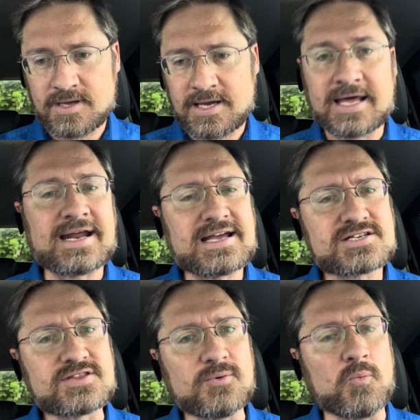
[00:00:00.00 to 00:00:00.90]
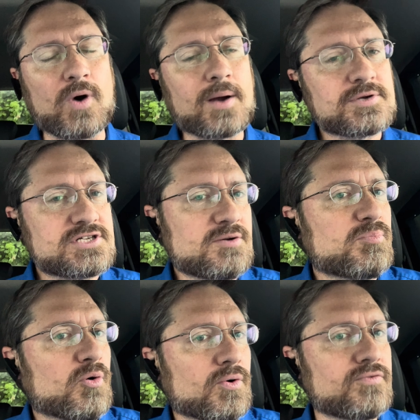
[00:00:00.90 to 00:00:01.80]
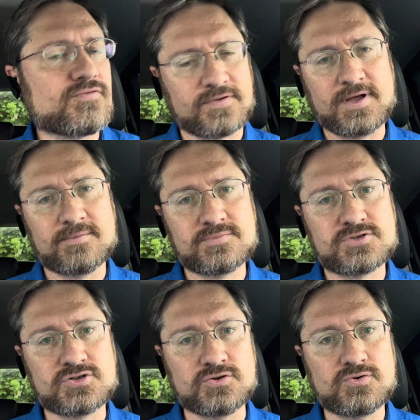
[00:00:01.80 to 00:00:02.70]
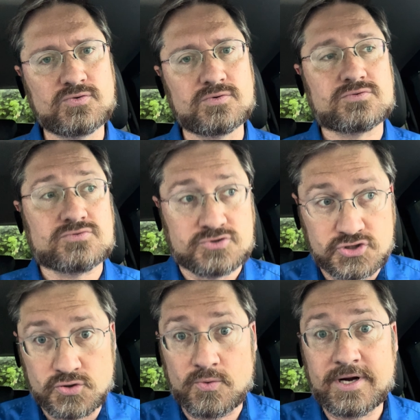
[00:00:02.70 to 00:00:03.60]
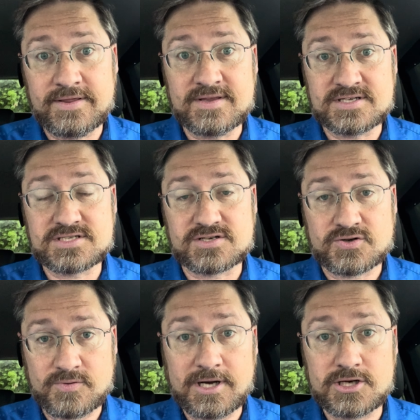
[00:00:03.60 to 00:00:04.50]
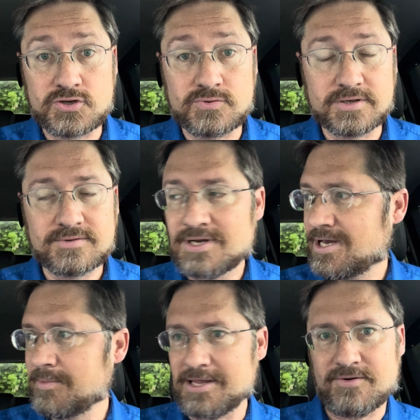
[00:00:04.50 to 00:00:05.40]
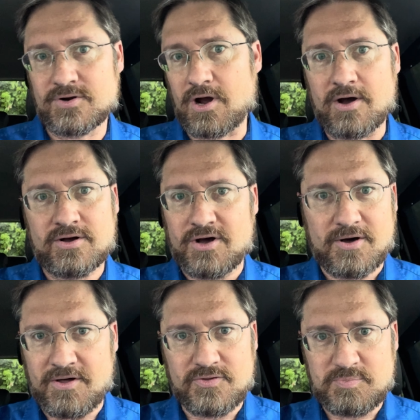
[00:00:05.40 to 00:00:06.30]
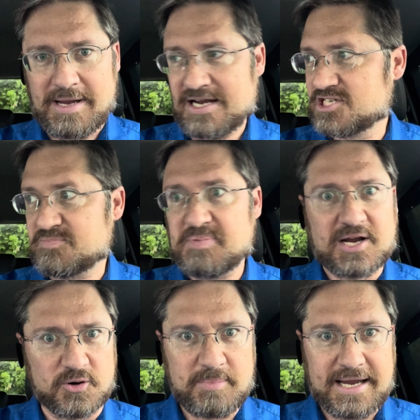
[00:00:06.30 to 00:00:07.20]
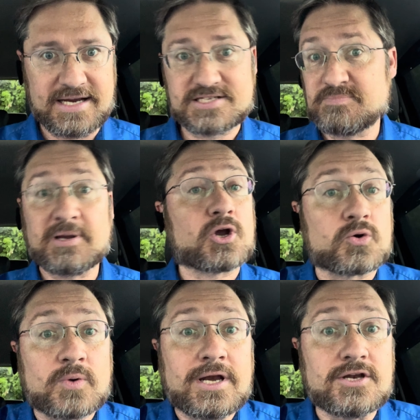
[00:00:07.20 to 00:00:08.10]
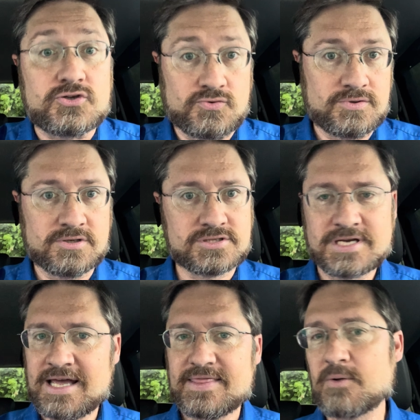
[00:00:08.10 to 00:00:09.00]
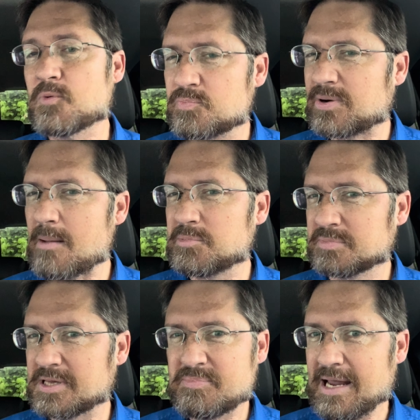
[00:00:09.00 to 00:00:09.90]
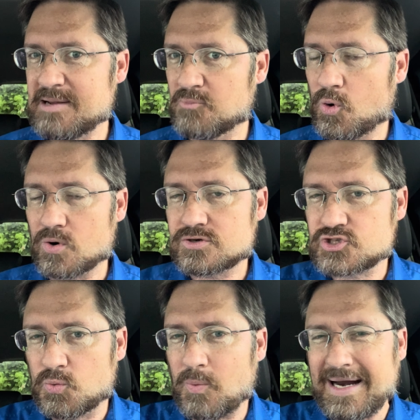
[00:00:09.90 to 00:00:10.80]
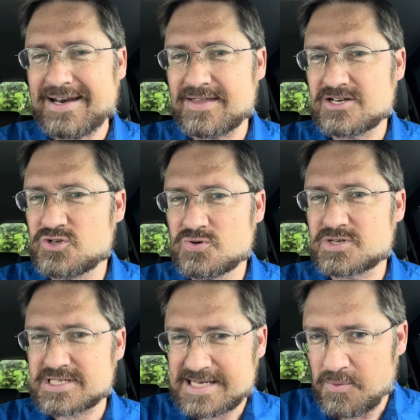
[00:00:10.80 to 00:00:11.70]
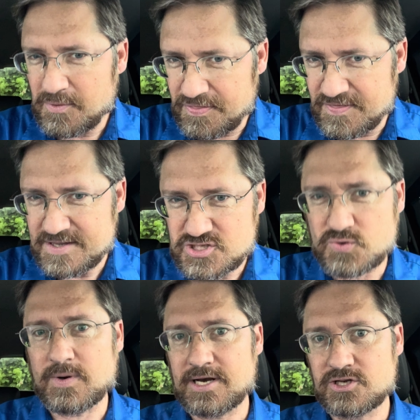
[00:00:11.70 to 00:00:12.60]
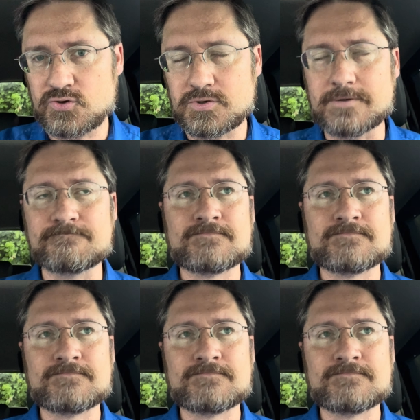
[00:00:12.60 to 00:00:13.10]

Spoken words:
And I asked them, why was it important for them to join this credit union? I mean, there are other banks, bigger credit unions that would probably pay more. So why did they choose to stay with this credit union?